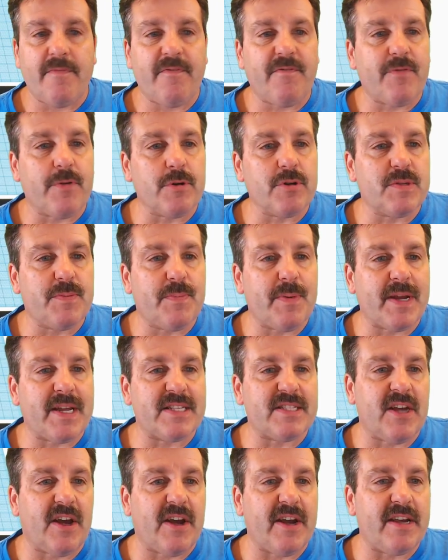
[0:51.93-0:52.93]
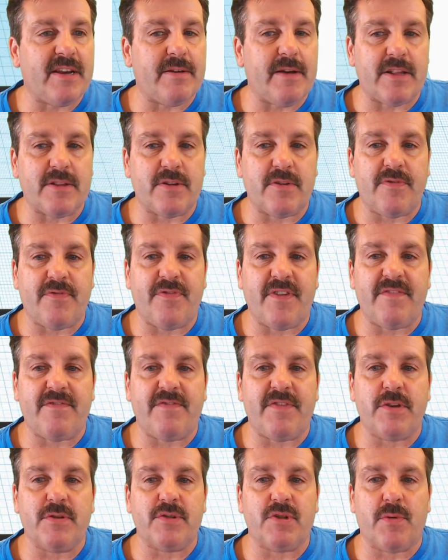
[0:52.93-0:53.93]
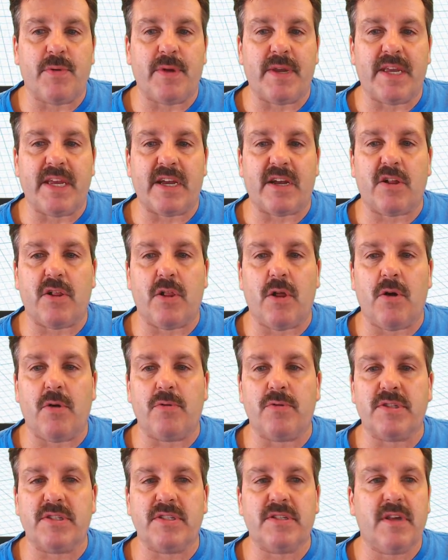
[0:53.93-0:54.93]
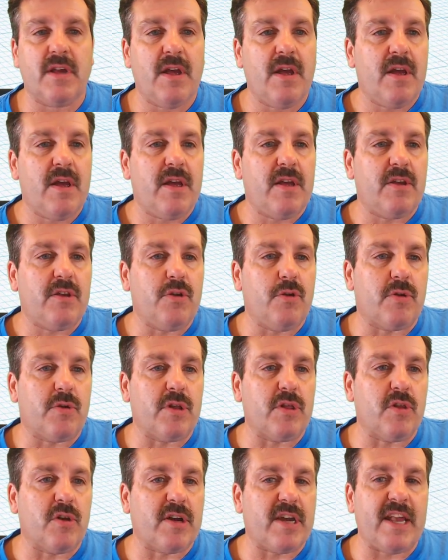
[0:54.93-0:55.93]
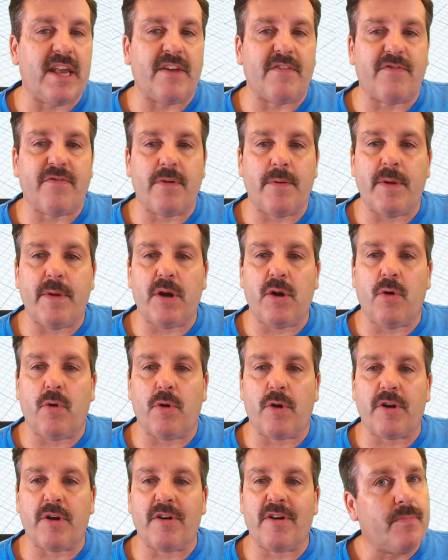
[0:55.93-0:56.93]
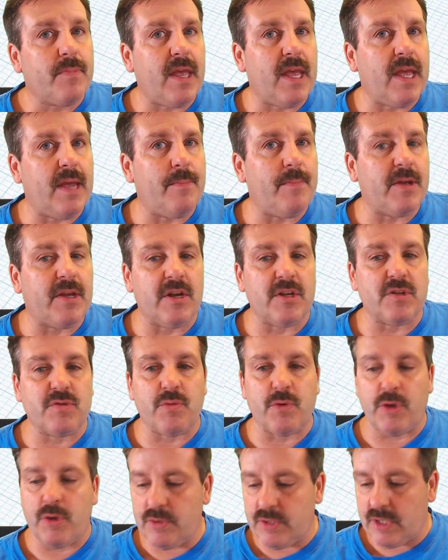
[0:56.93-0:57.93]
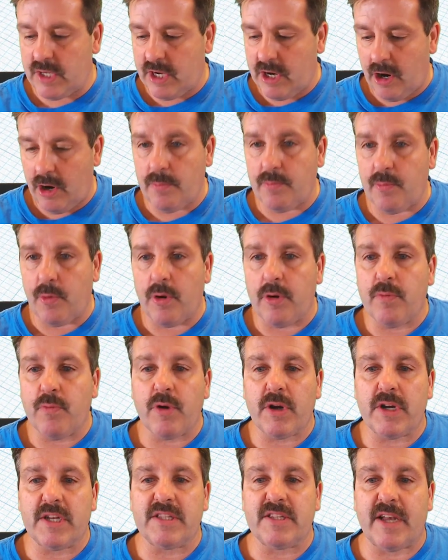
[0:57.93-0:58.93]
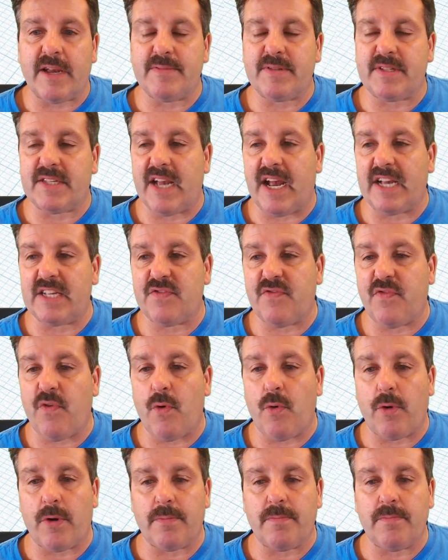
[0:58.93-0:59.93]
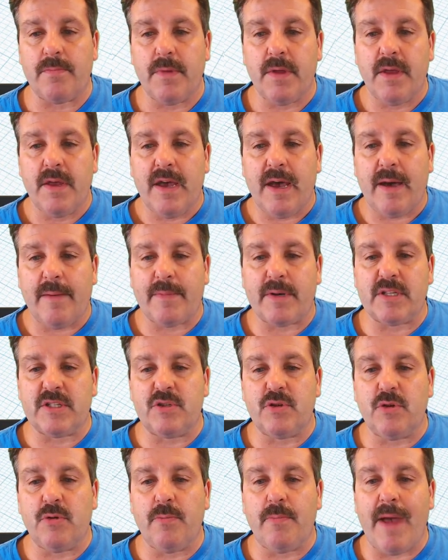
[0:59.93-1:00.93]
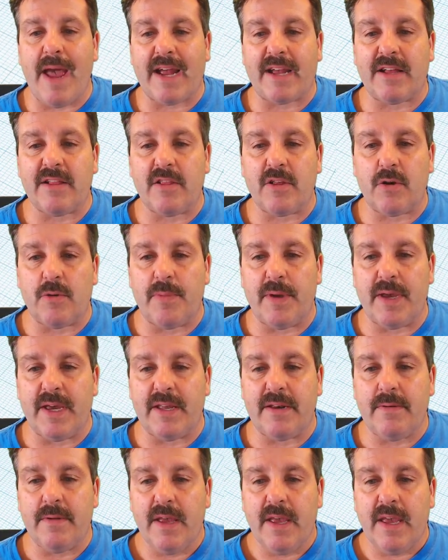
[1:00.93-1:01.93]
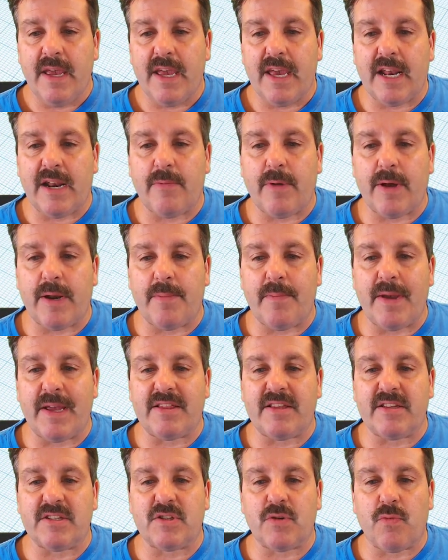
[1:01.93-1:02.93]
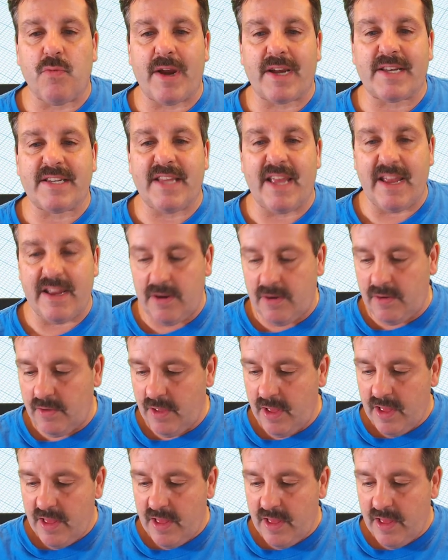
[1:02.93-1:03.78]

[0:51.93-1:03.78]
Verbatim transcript: First, pick its height. I'll do fit view so we can get close. You can look at it from a corner, and because we're using cardboard, we're going to type size 4. I'm going to zoom back a little bit, and I want to make this a rectangle